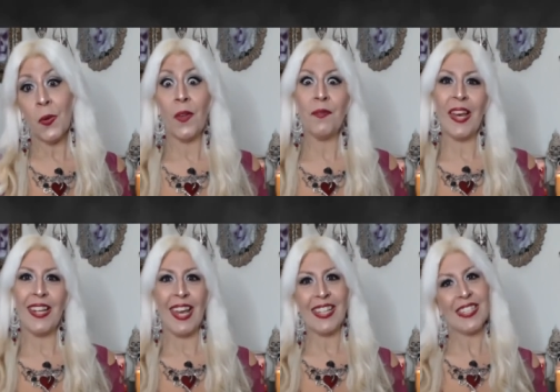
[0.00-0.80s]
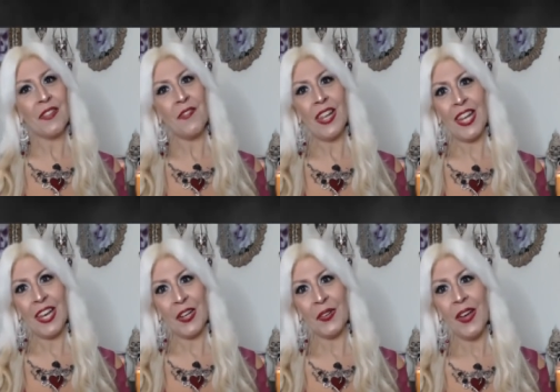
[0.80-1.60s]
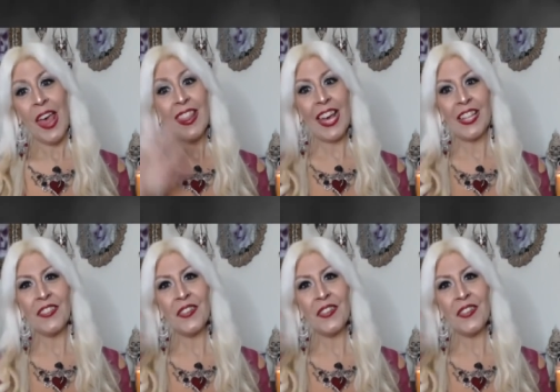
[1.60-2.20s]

on my next video. Thanks for